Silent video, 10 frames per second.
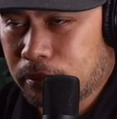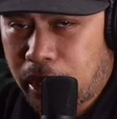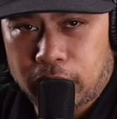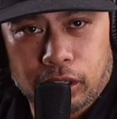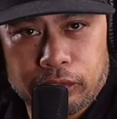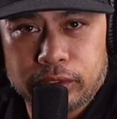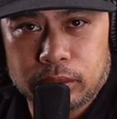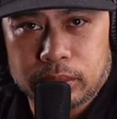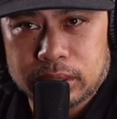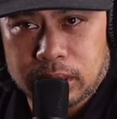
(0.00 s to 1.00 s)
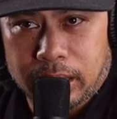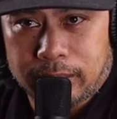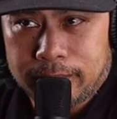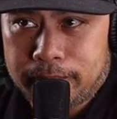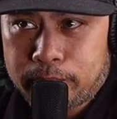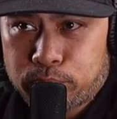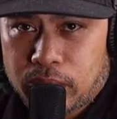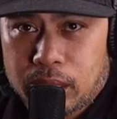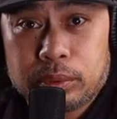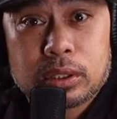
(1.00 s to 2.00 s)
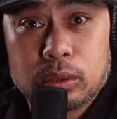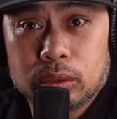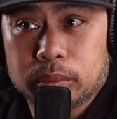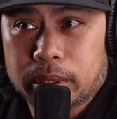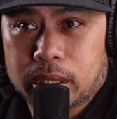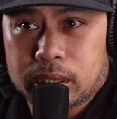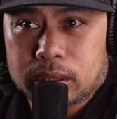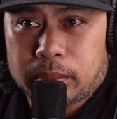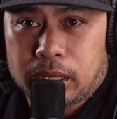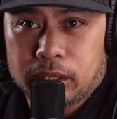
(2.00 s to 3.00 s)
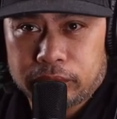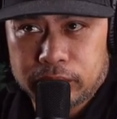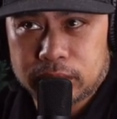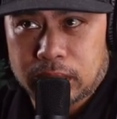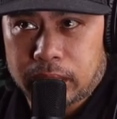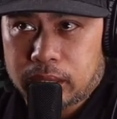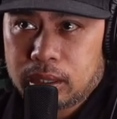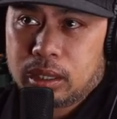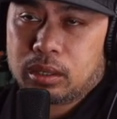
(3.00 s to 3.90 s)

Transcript: My curfew was like it was cool because my curfew is like